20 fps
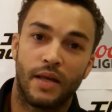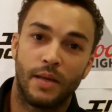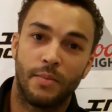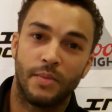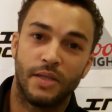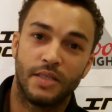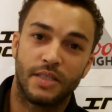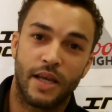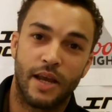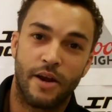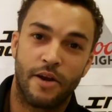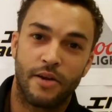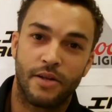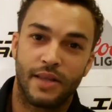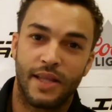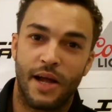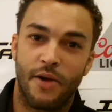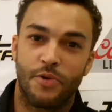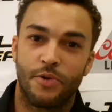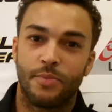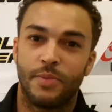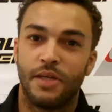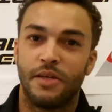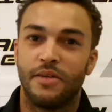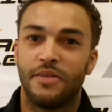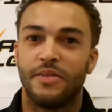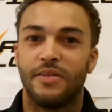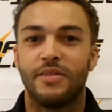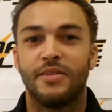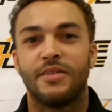My name is Aaron
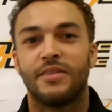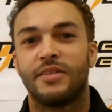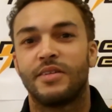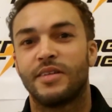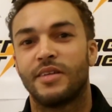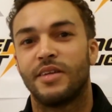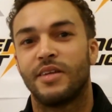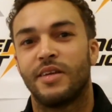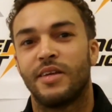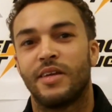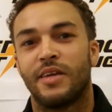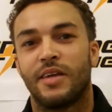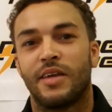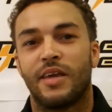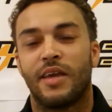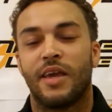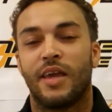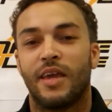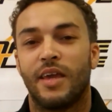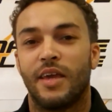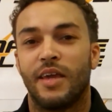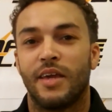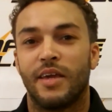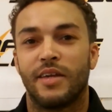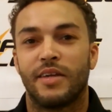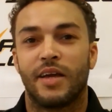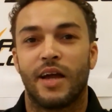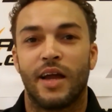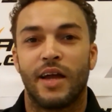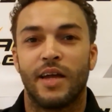Loudermill,
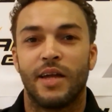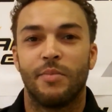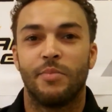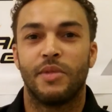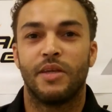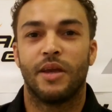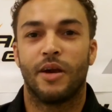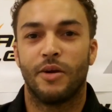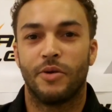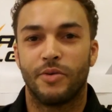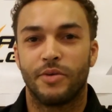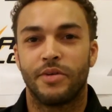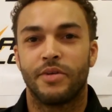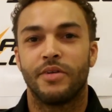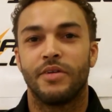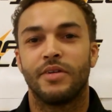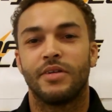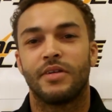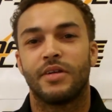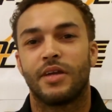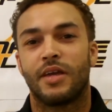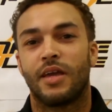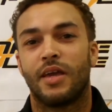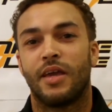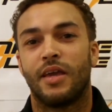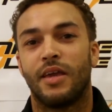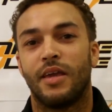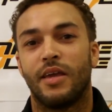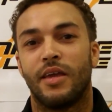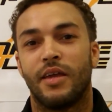and I am the owner
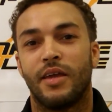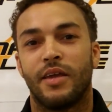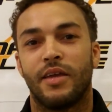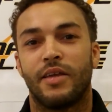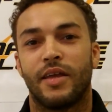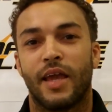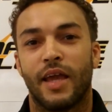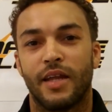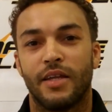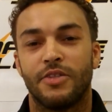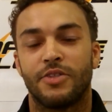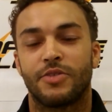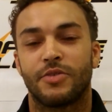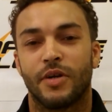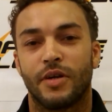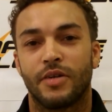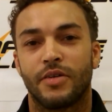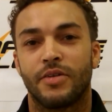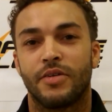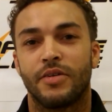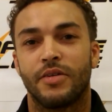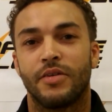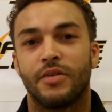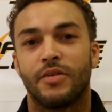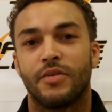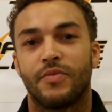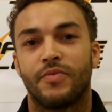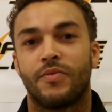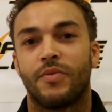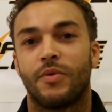and head instructor
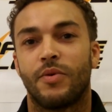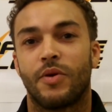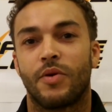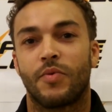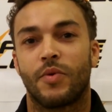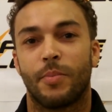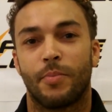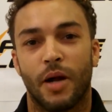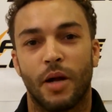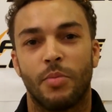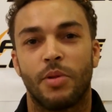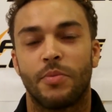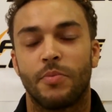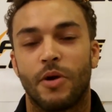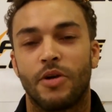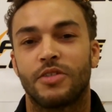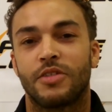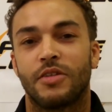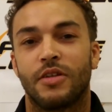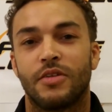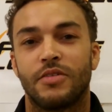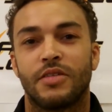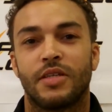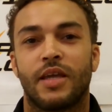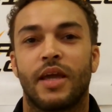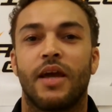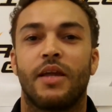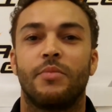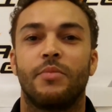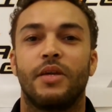for Republic Martial Arts
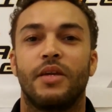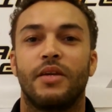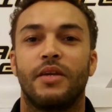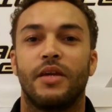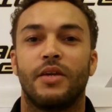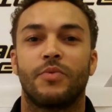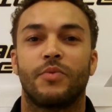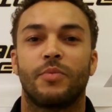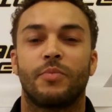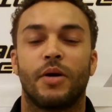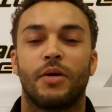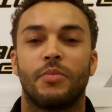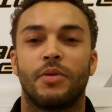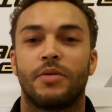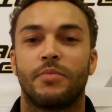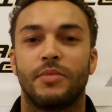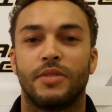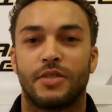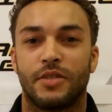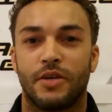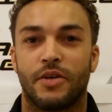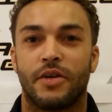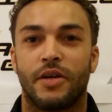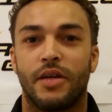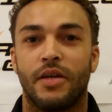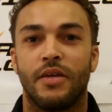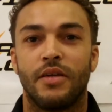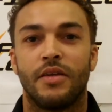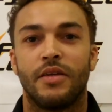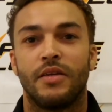Academy in Republic,
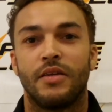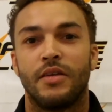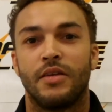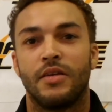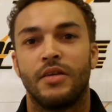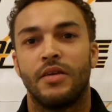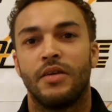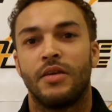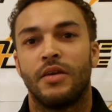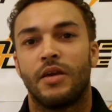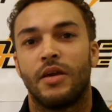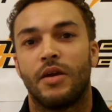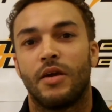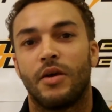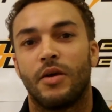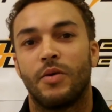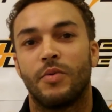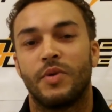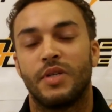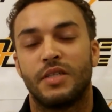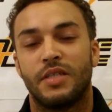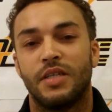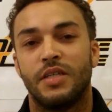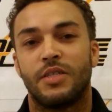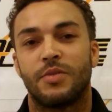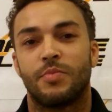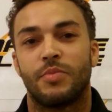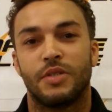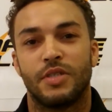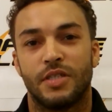Missouri. We
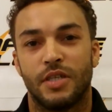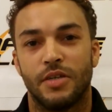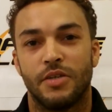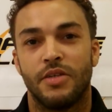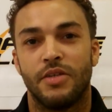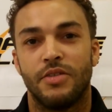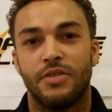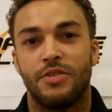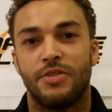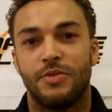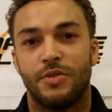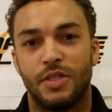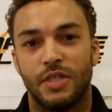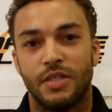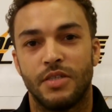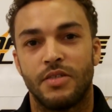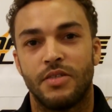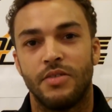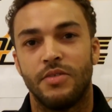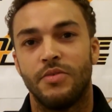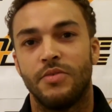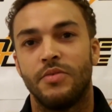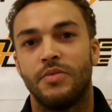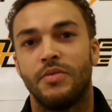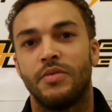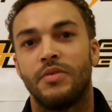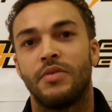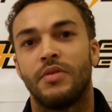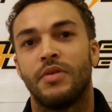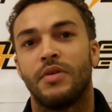teach Brazilian Jiu-Jitsu
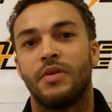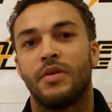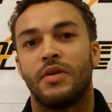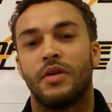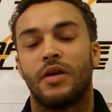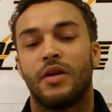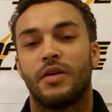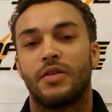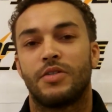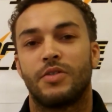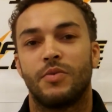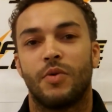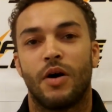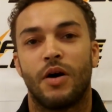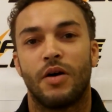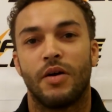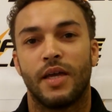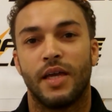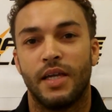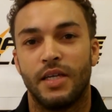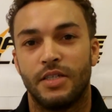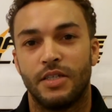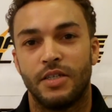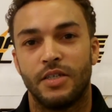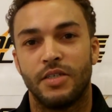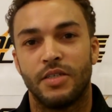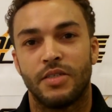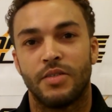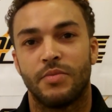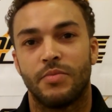to all
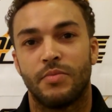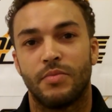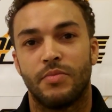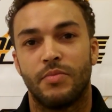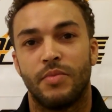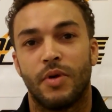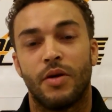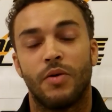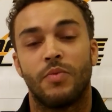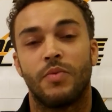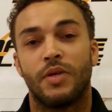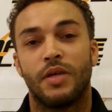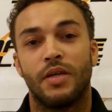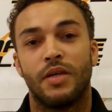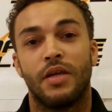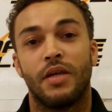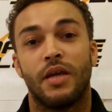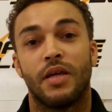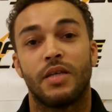ages, but